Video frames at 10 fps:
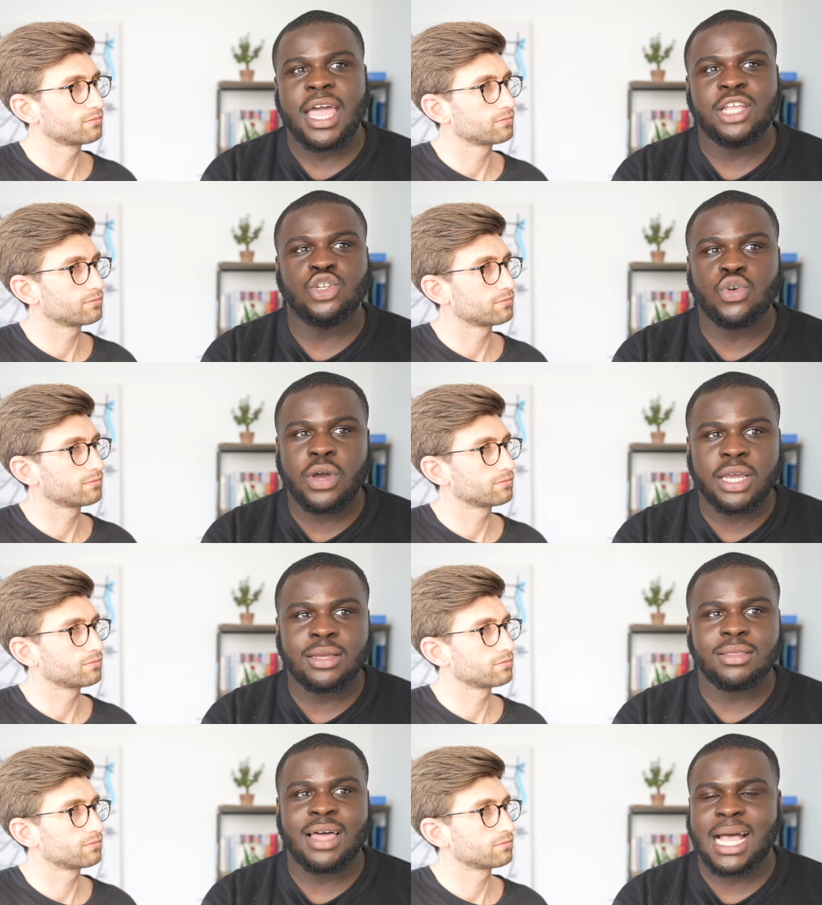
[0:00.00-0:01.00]

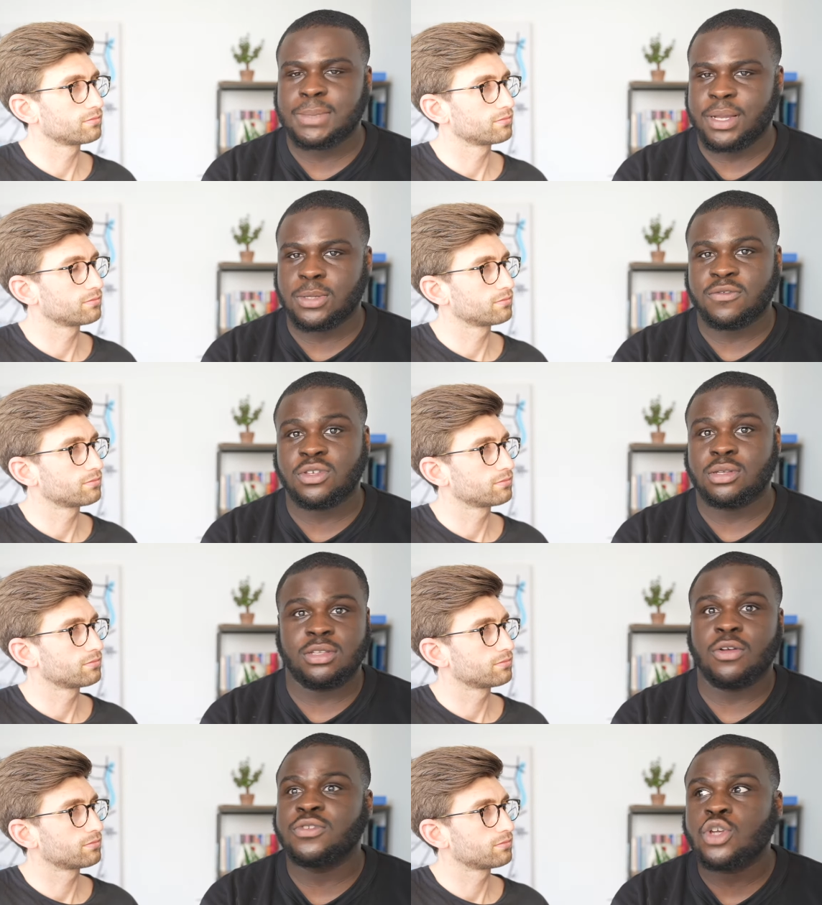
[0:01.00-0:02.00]
Speaker 1: enjoy the aspect
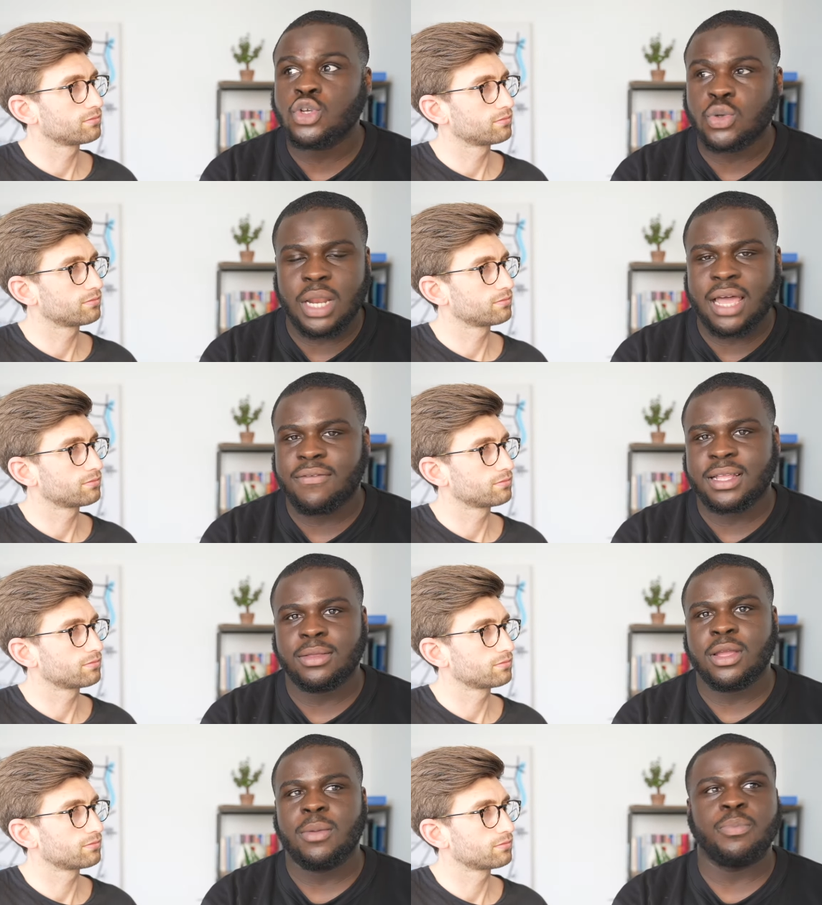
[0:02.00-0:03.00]
of social life
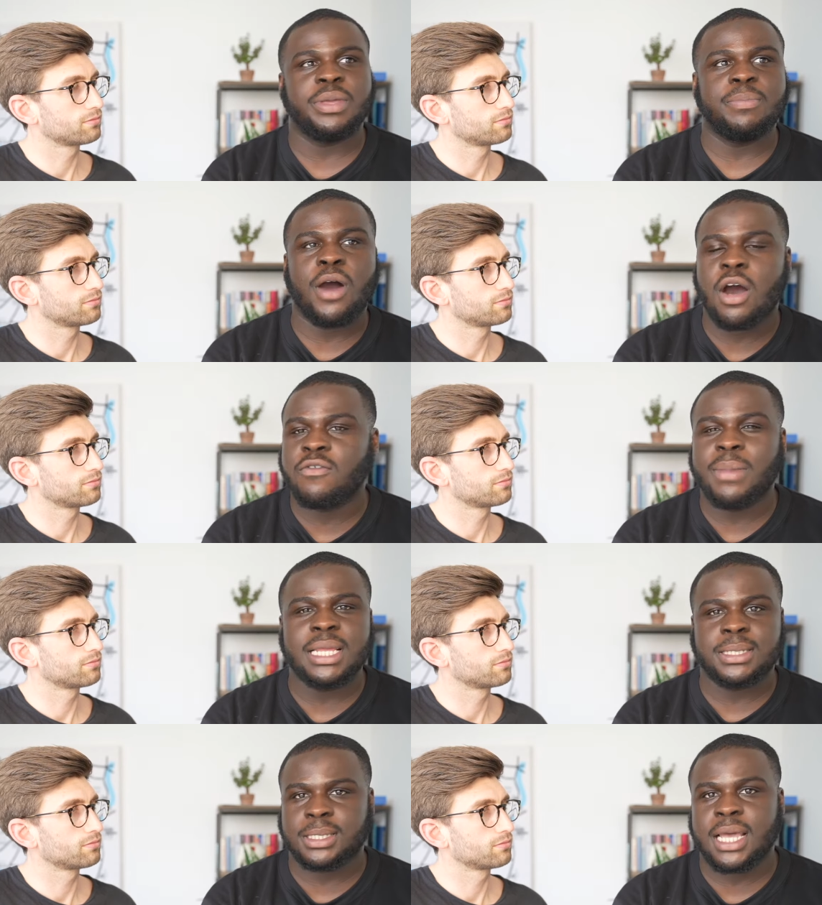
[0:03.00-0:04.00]
and be part of
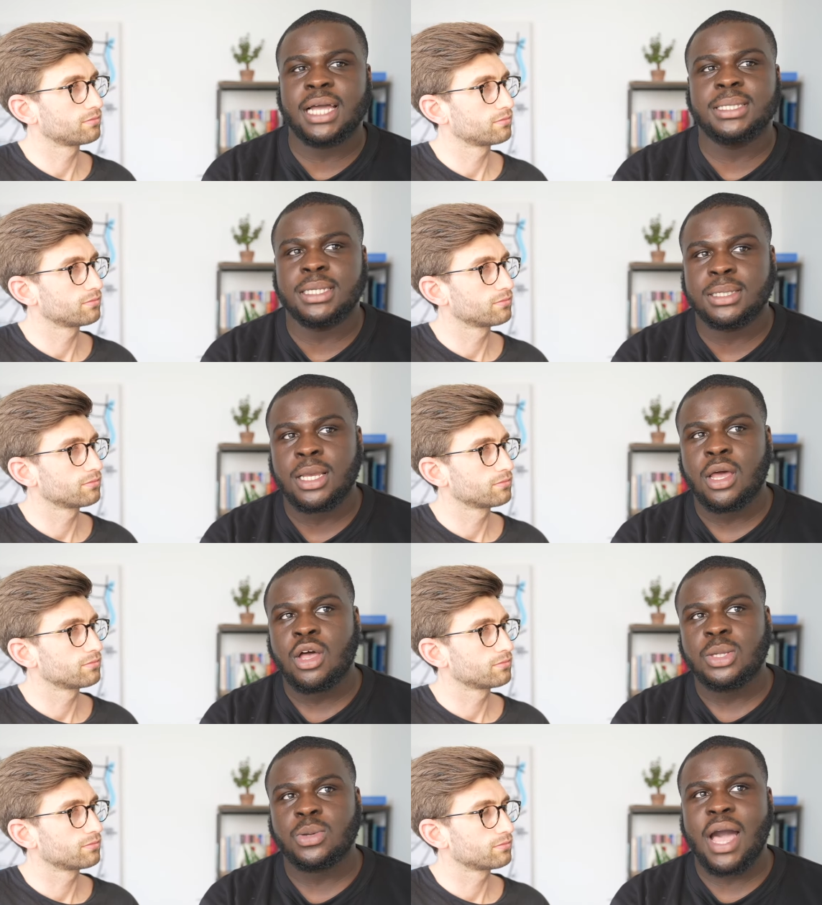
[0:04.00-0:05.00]
many societies.
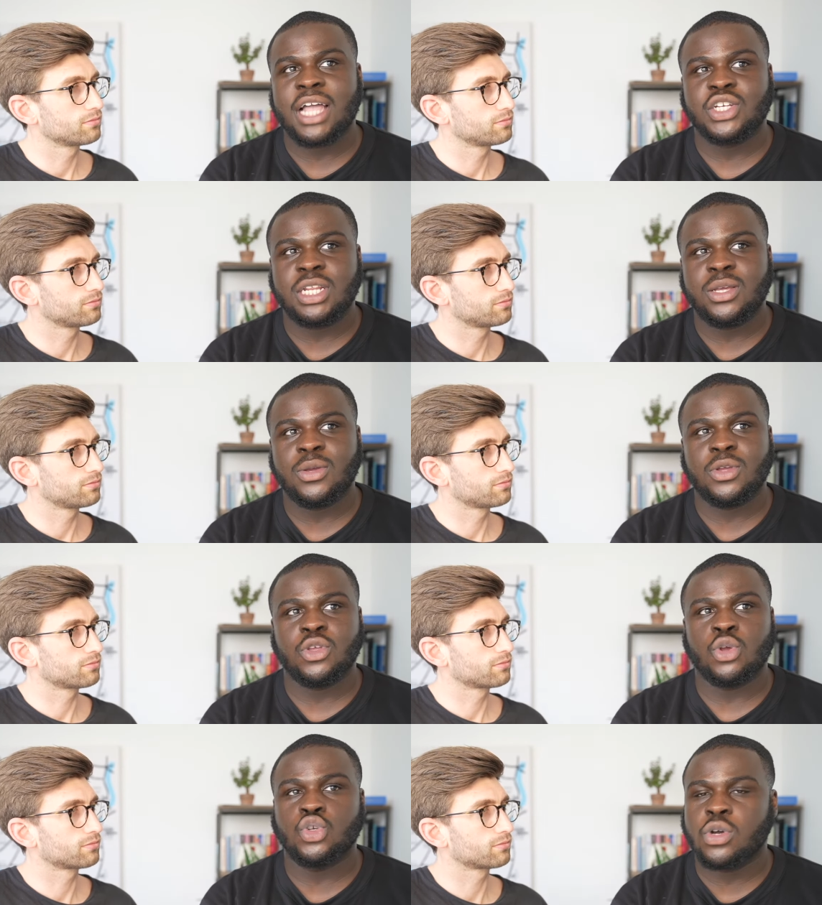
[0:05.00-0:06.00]
So I actually,
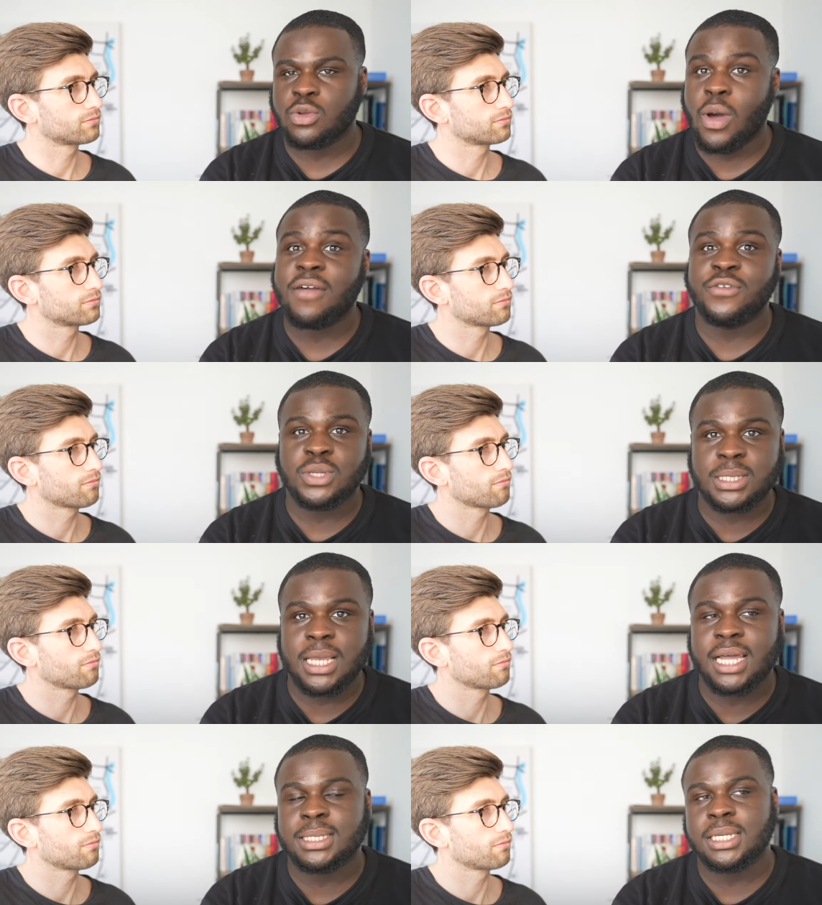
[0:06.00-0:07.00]
you know, joined quite a few
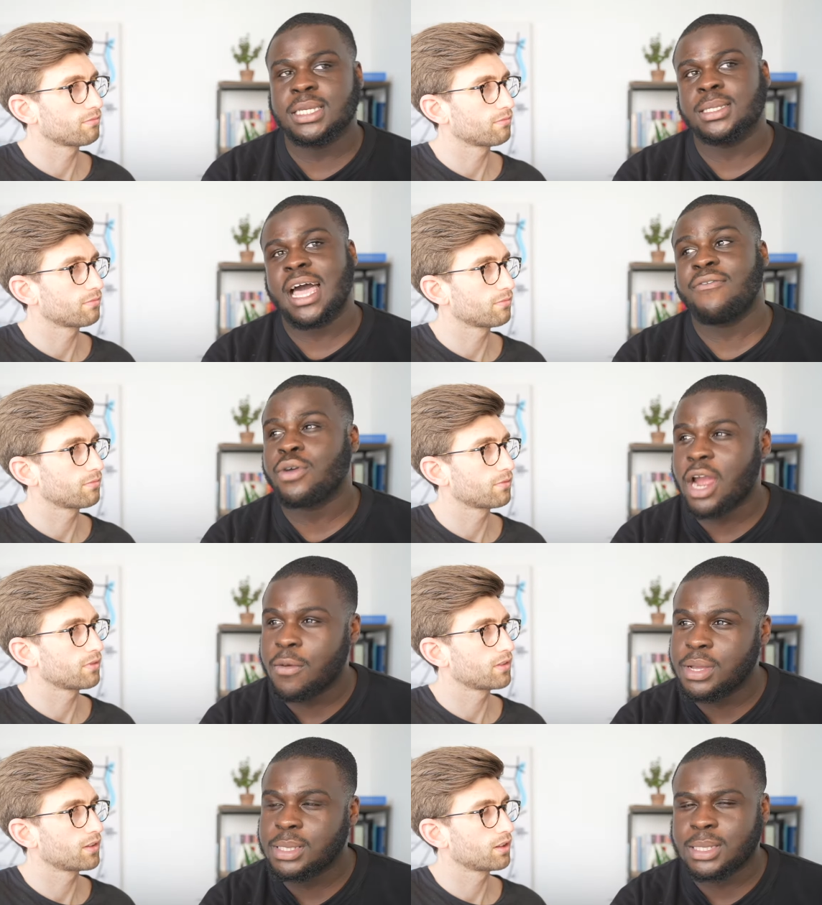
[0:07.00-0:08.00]
societies, the Afro-Caribbean